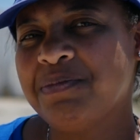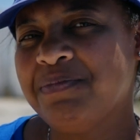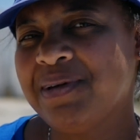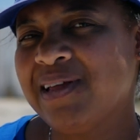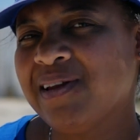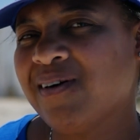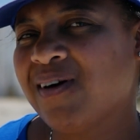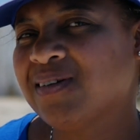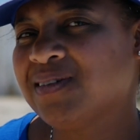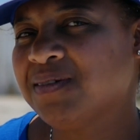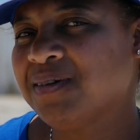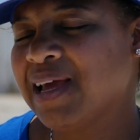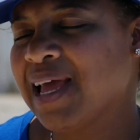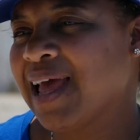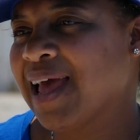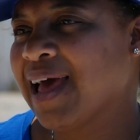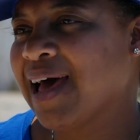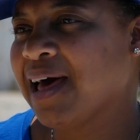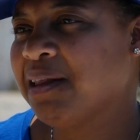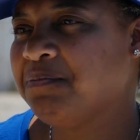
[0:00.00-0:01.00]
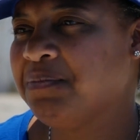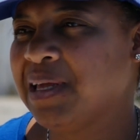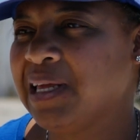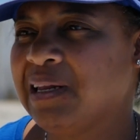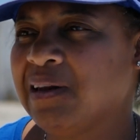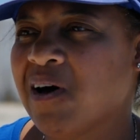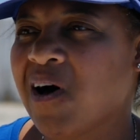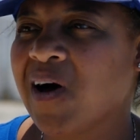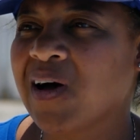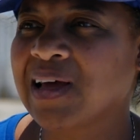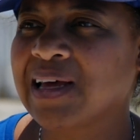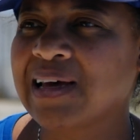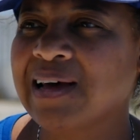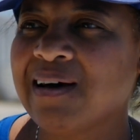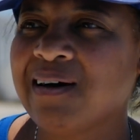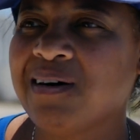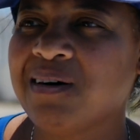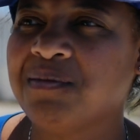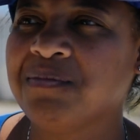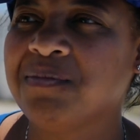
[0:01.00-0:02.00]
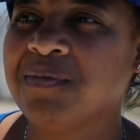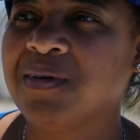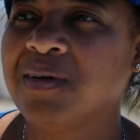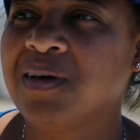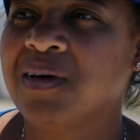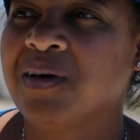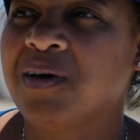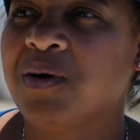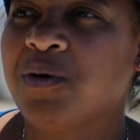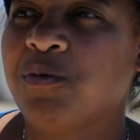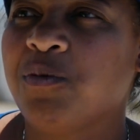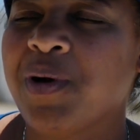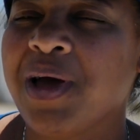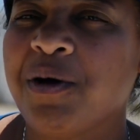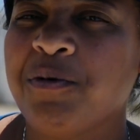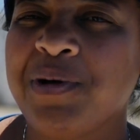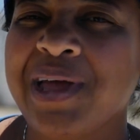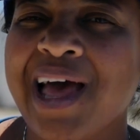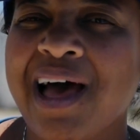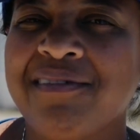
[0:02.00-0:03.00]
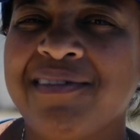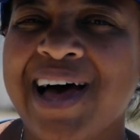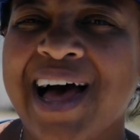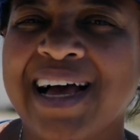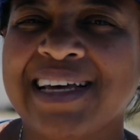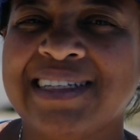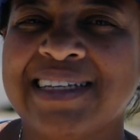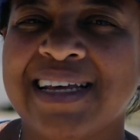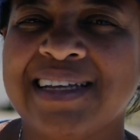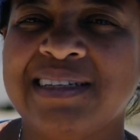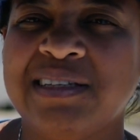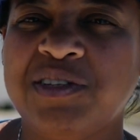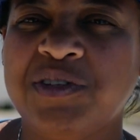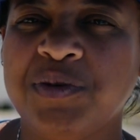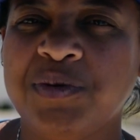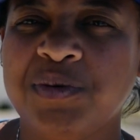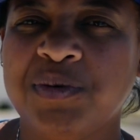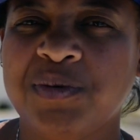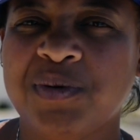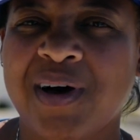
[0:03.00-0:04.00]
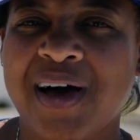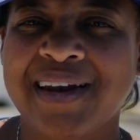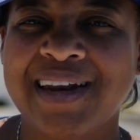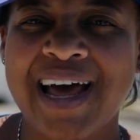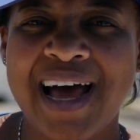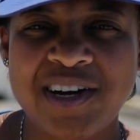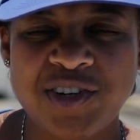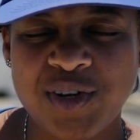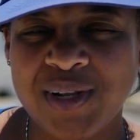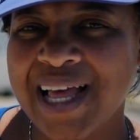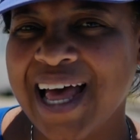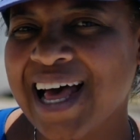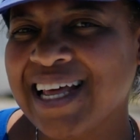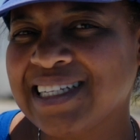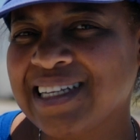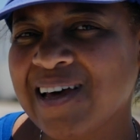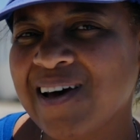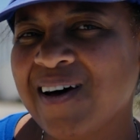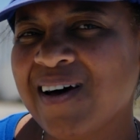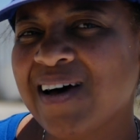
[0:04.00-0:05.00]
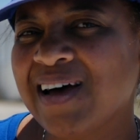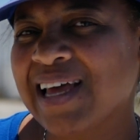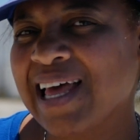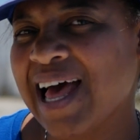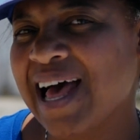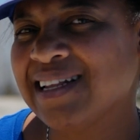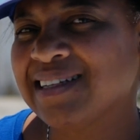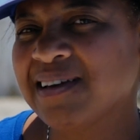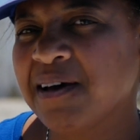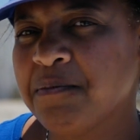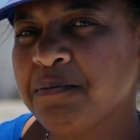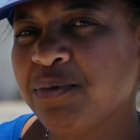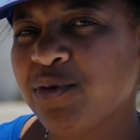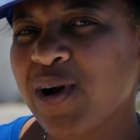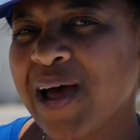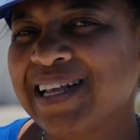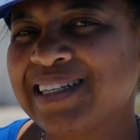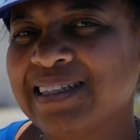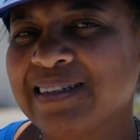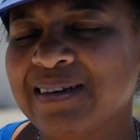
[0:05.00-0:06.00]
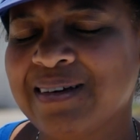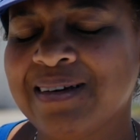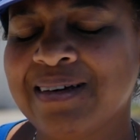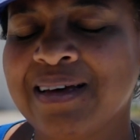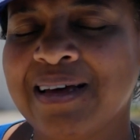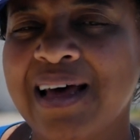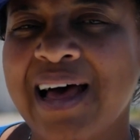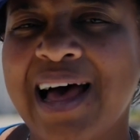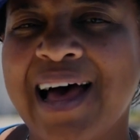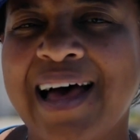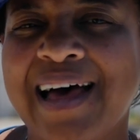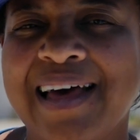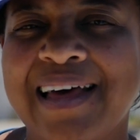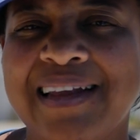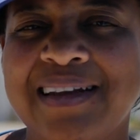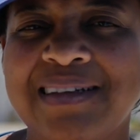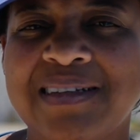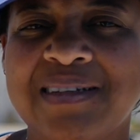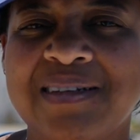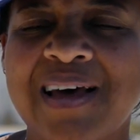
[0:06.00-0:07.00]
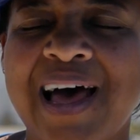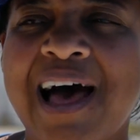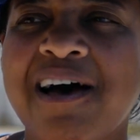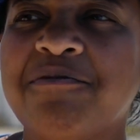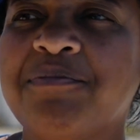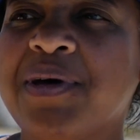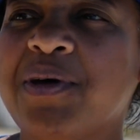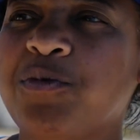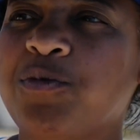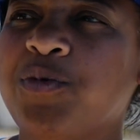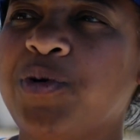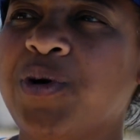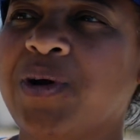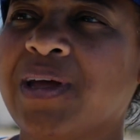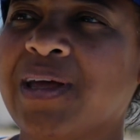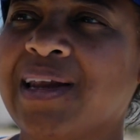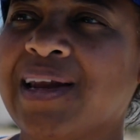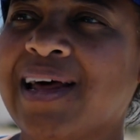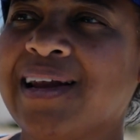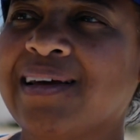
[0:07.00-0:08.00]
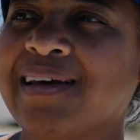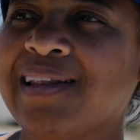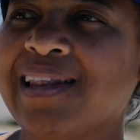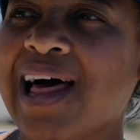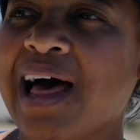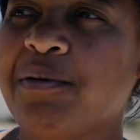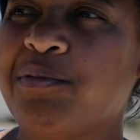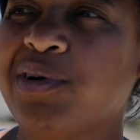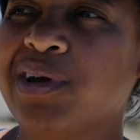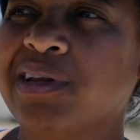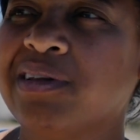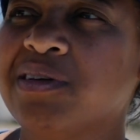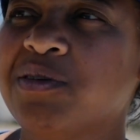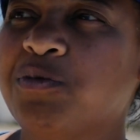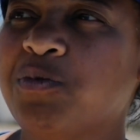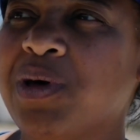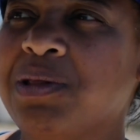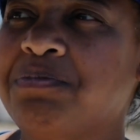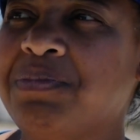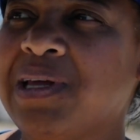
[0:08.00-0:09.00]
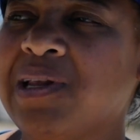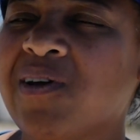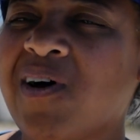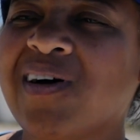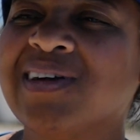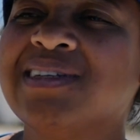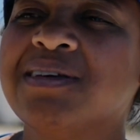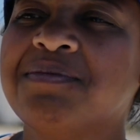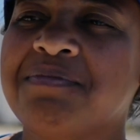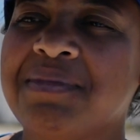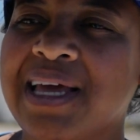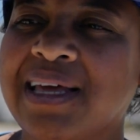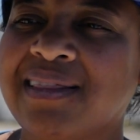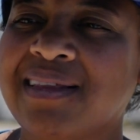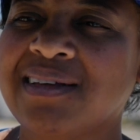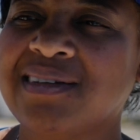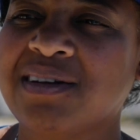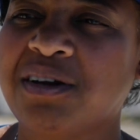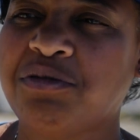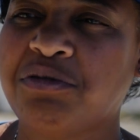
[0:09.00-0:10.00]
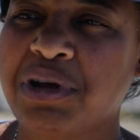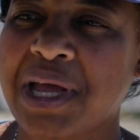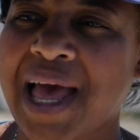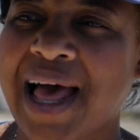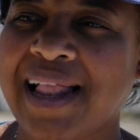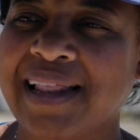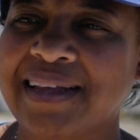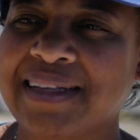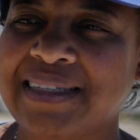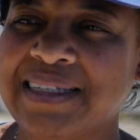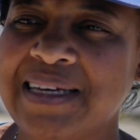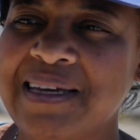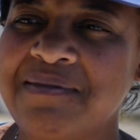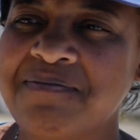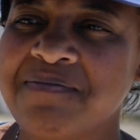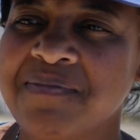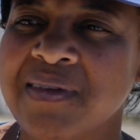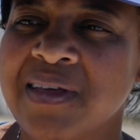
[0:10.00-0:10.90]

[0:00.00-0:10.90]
with BNOC, so we're here at BNOC, where we have access to a natural gas car, a gas compressor, and have been working and collaborating with BNOC to make this a reality.